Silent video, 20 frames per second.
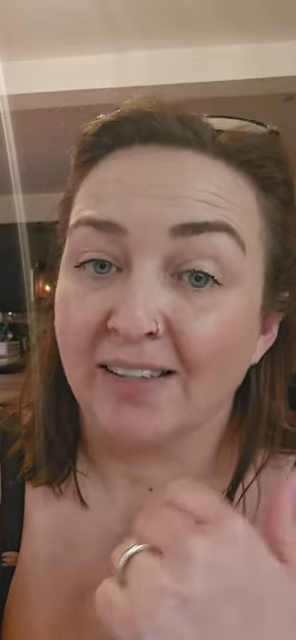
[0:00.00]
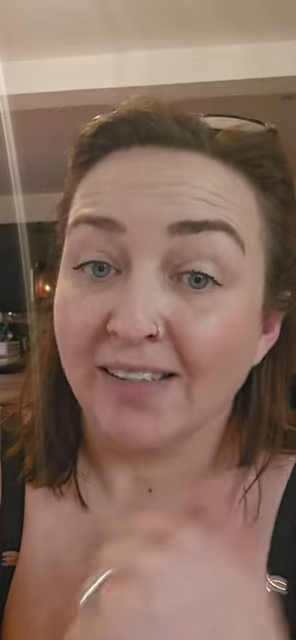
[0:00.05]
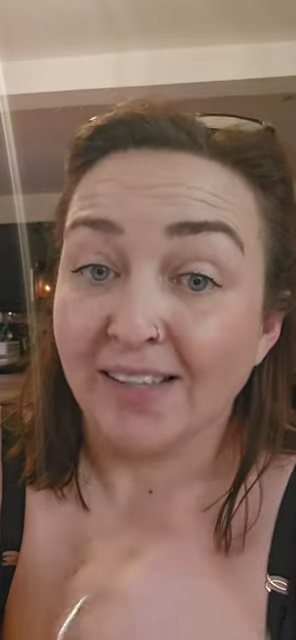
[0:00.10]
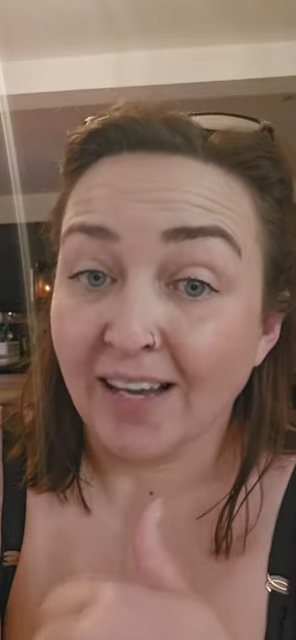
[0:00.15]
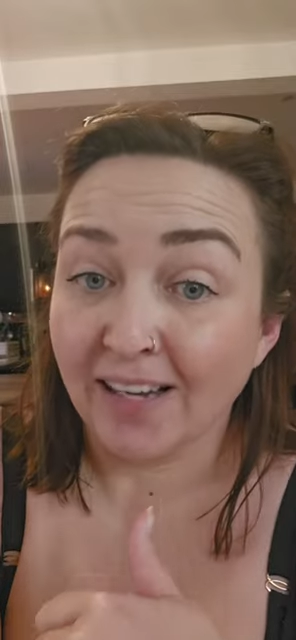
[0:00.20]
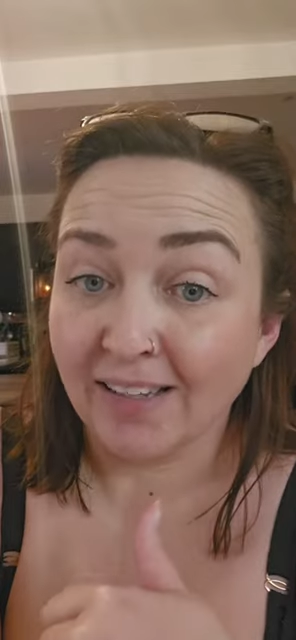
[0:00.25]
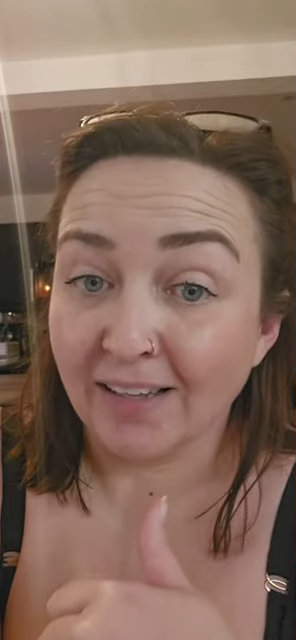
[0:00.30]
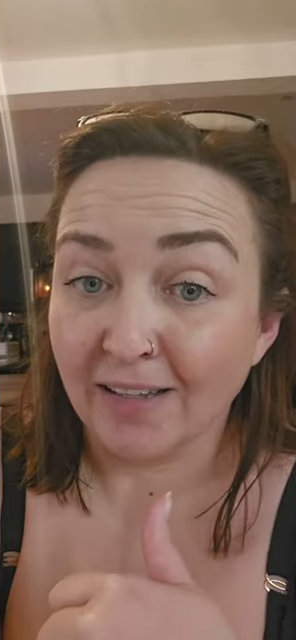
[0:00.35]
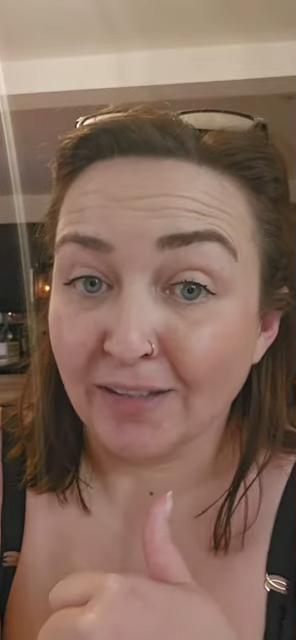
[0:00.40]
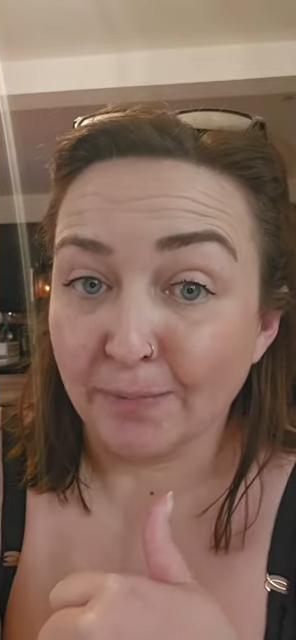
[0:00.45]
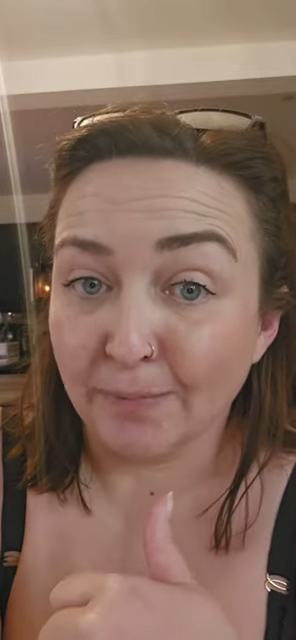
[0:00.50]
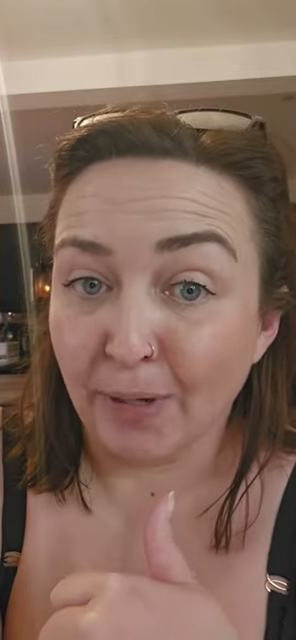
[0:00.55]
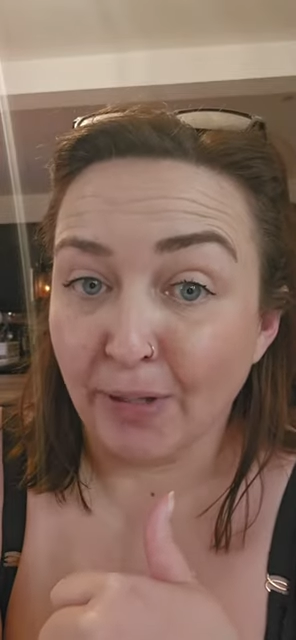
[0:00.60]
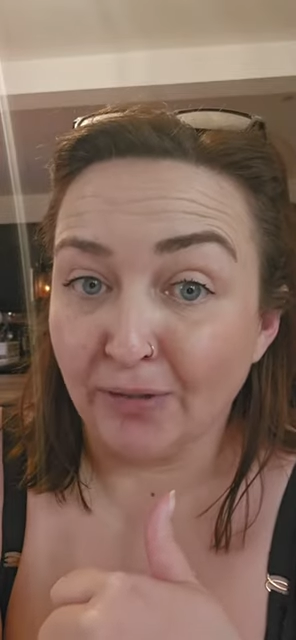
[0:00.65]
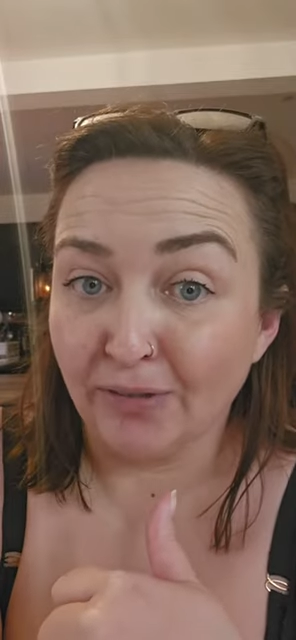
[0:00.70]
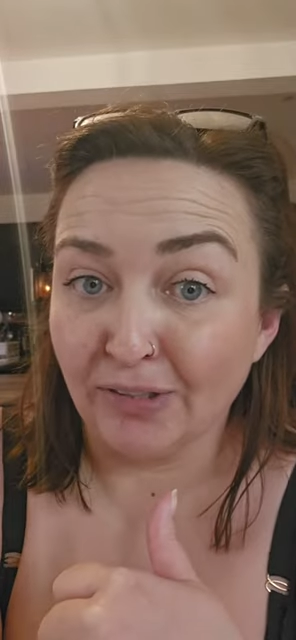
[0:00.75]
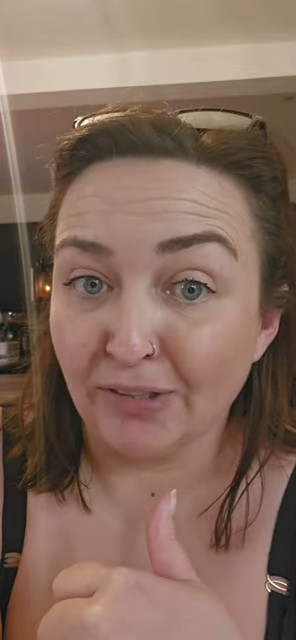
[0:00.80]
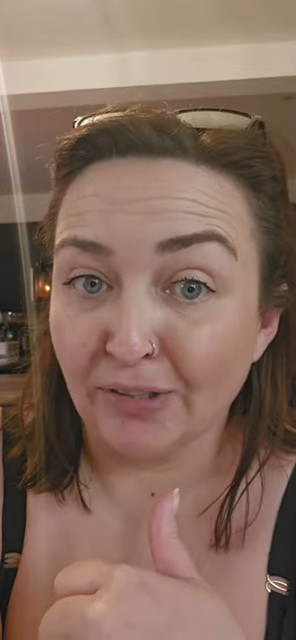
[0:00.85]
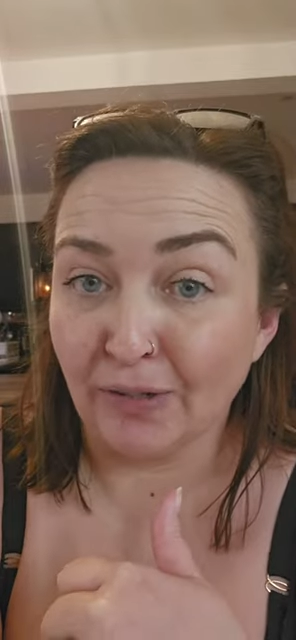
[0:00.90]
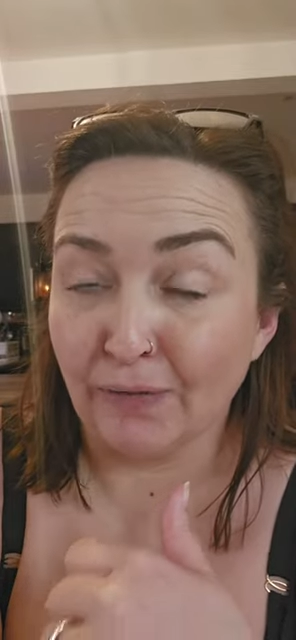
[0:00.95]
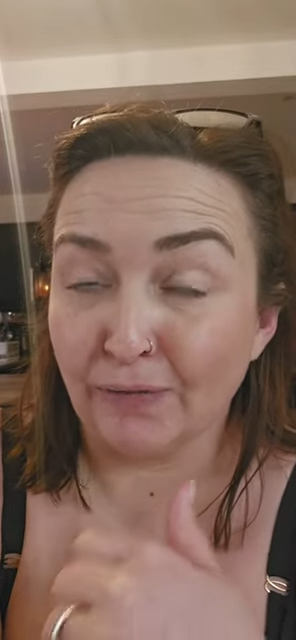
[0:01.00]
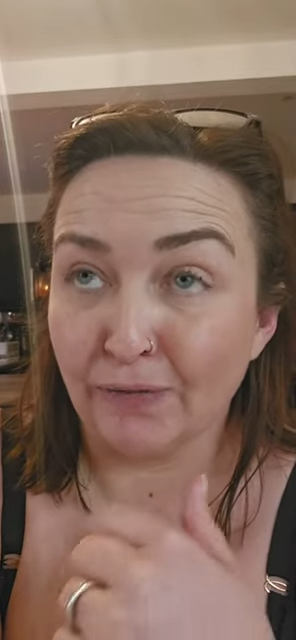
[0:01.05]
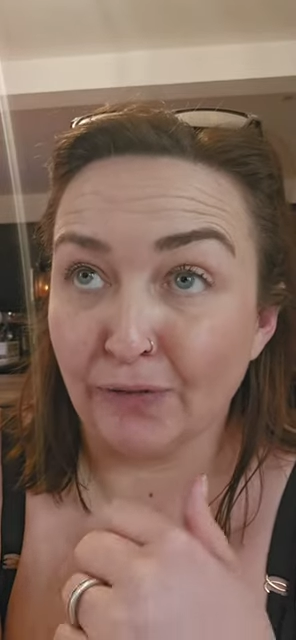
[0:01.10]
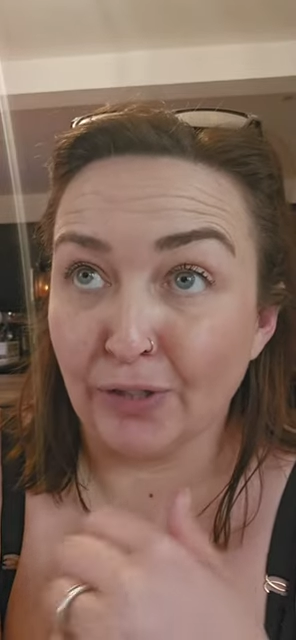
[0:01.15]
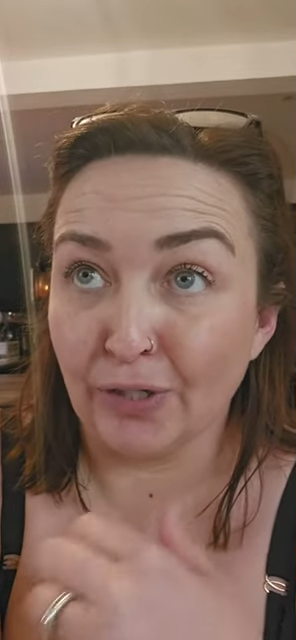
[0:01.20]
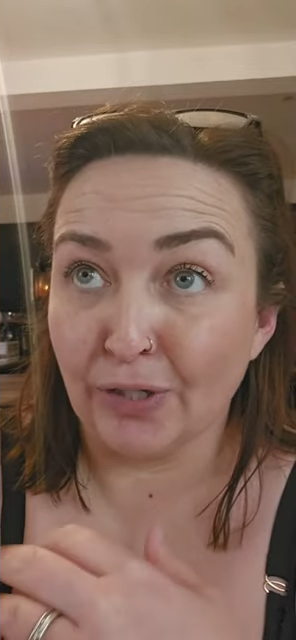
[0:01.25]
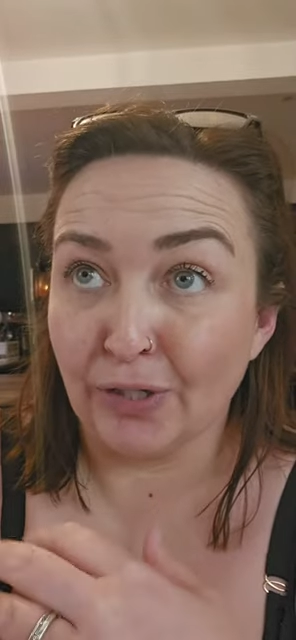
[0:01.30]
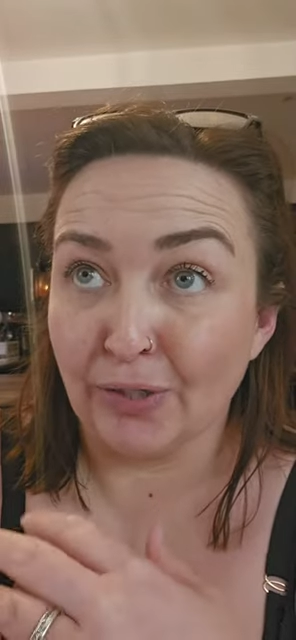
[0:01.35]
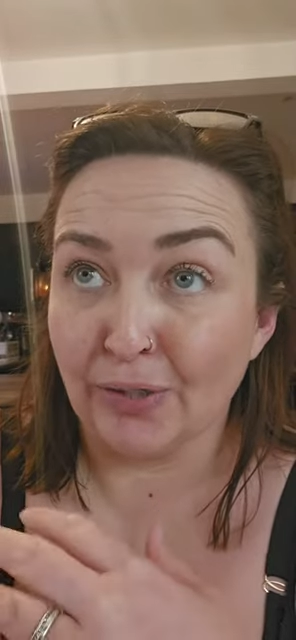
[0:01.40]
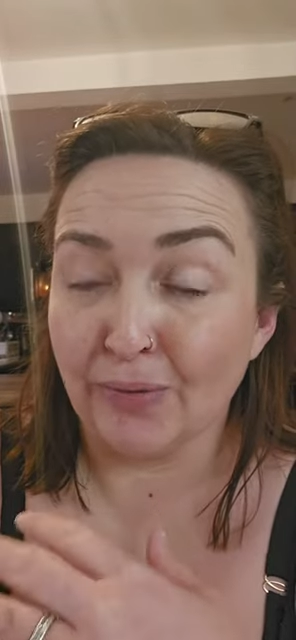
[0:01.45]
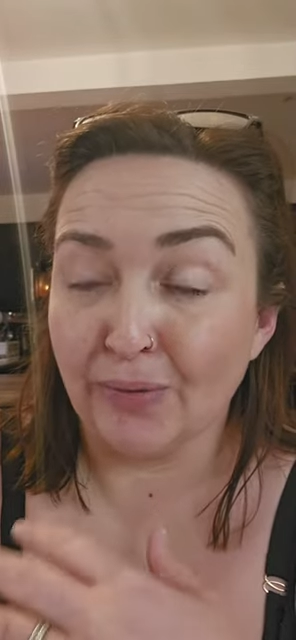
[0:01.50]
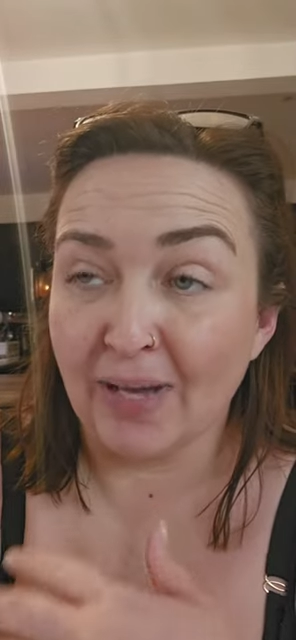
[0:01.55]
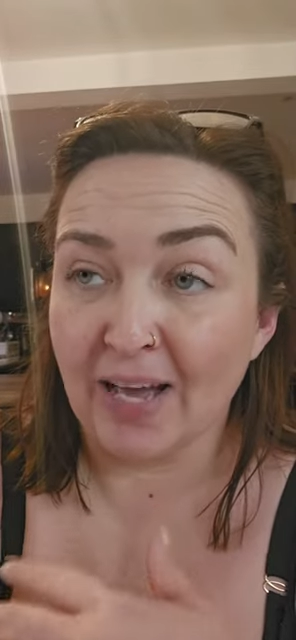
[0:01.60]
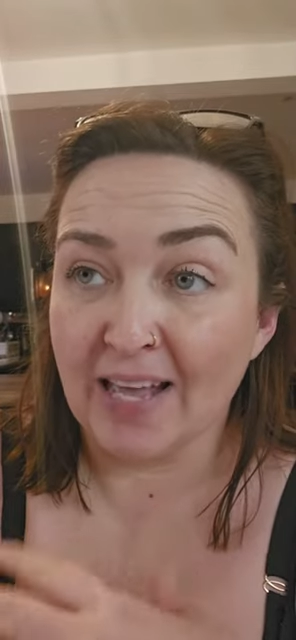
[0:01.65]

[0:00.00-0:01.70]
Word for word: That gets posted off too.